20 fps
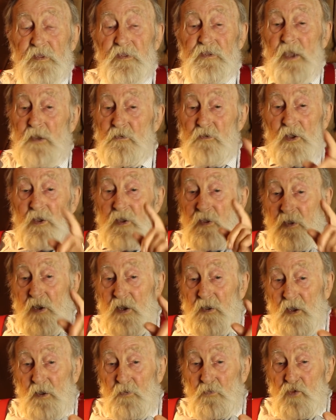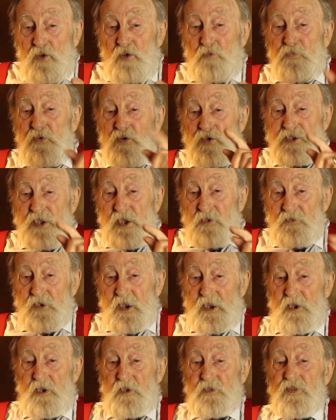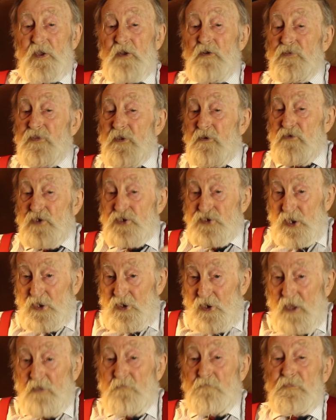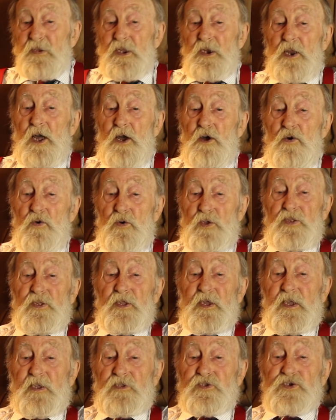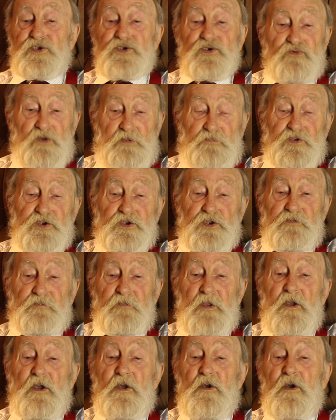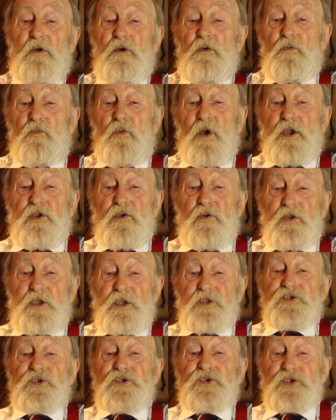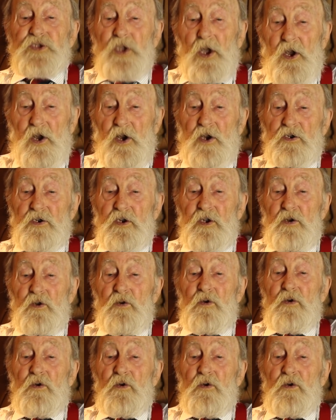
Now, I will point out here that there is a link below in the description where you can start,